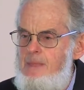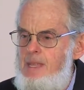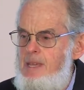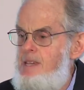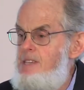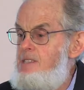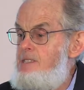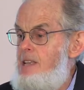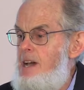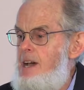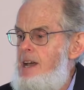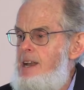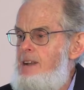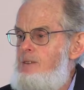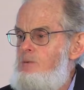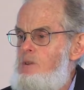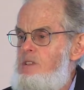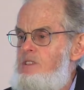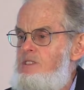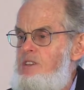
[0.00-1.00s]
He
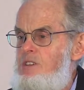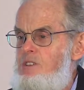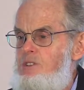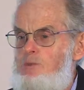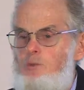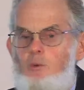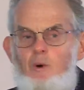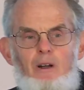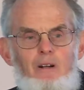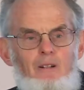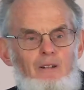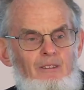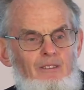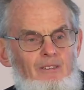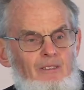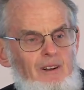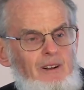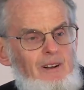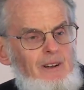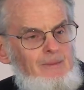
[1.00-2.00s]
started with just twelve.
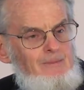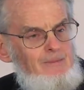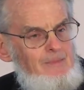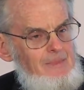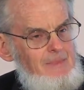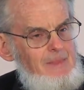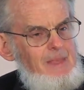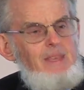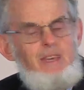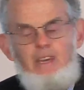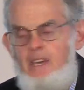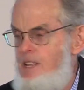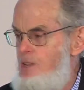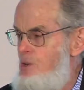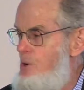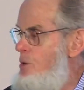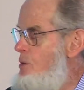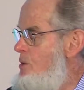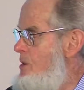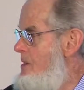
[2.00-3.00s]

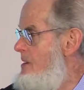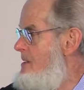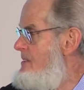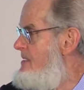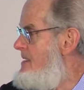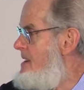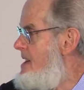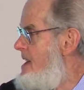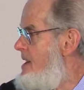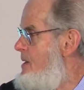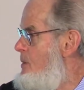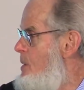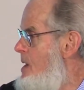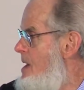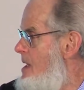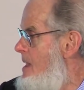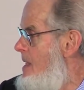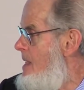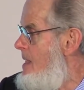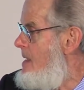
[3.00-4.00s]
It caught on fairly
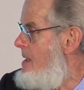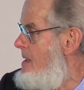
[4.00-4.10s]
well.